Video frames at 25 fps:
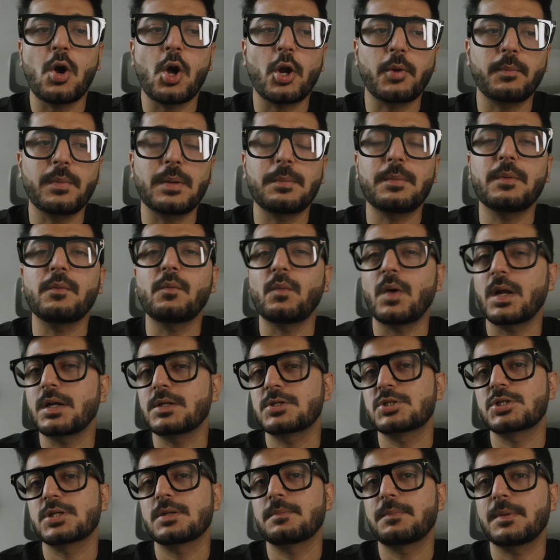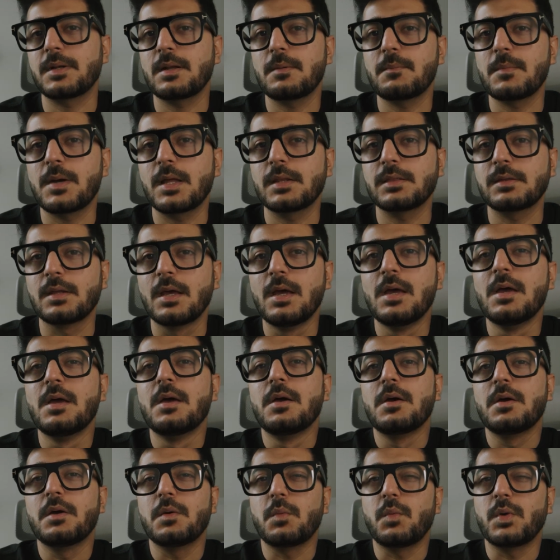or maybe one trip in a month
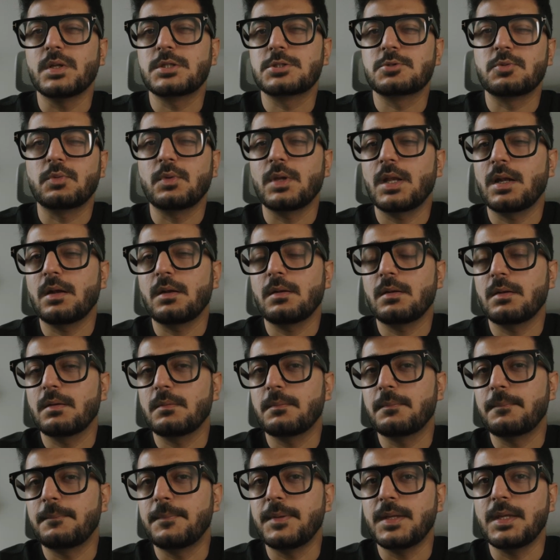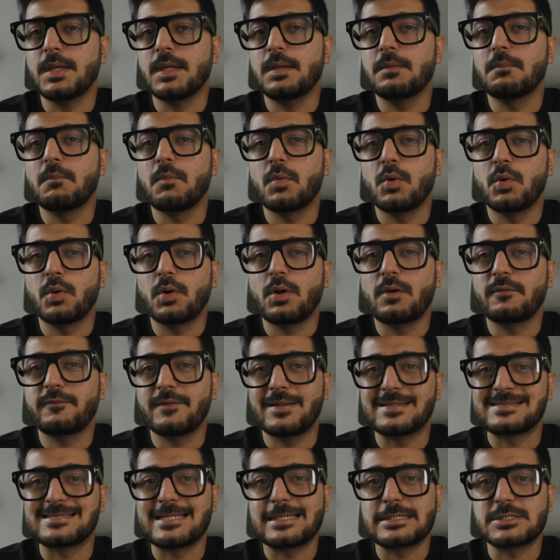which will be more of
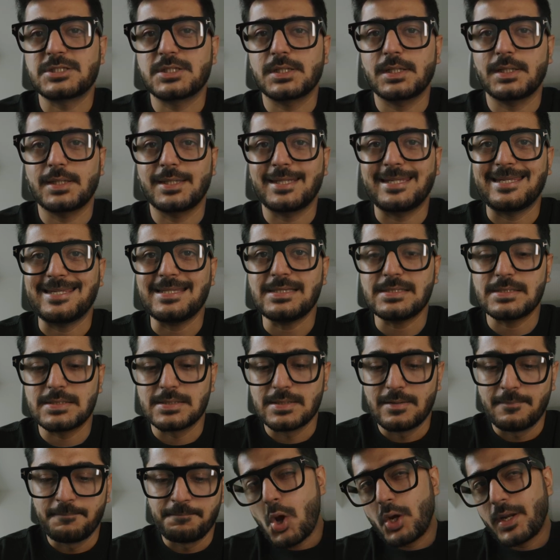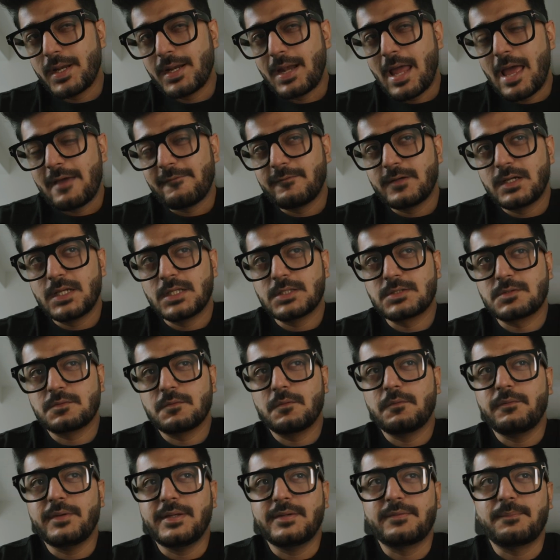essential needs. On an average,
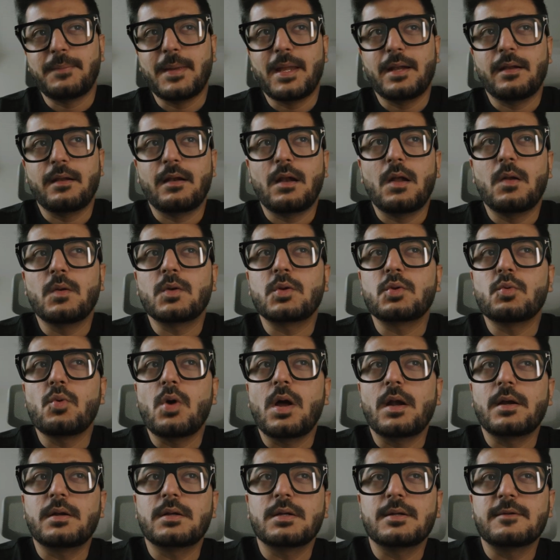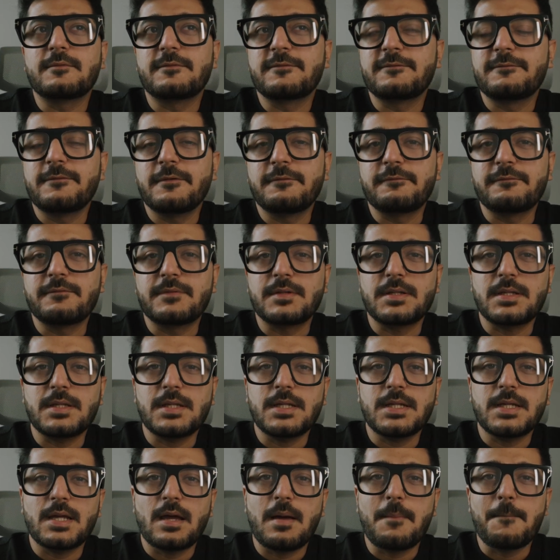we spend around
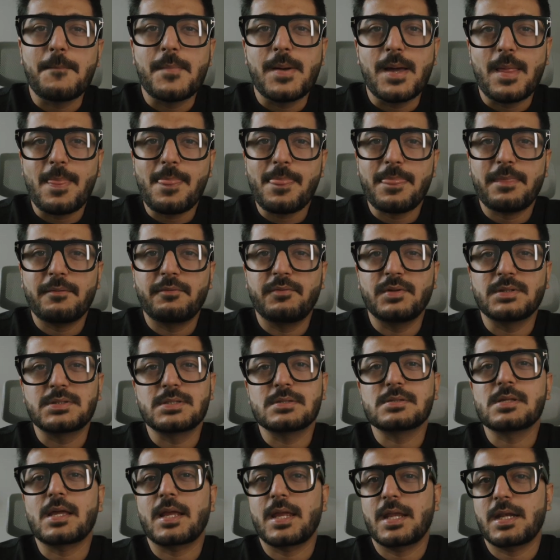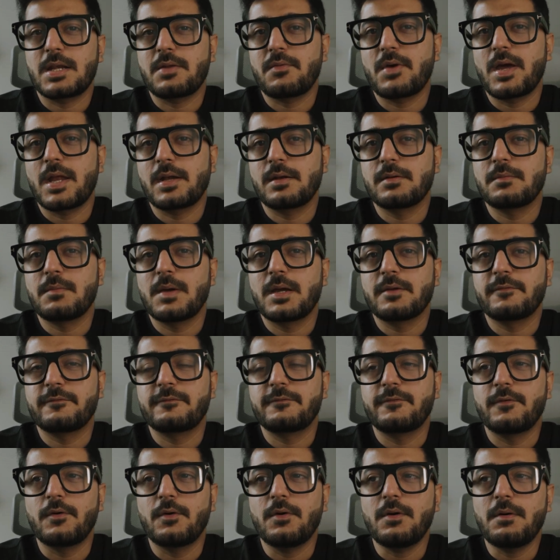250 a month, which is again divided by
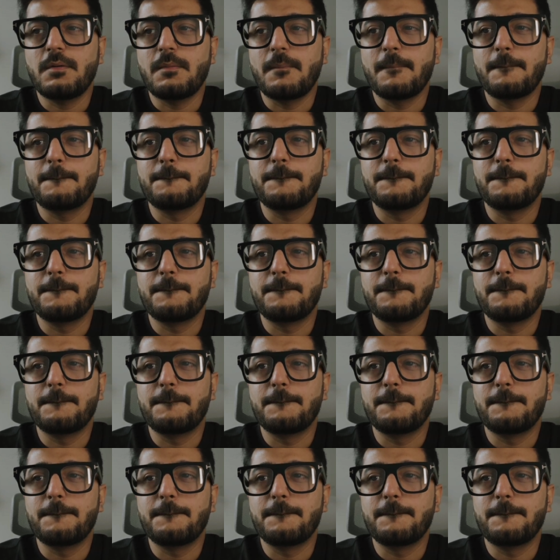4.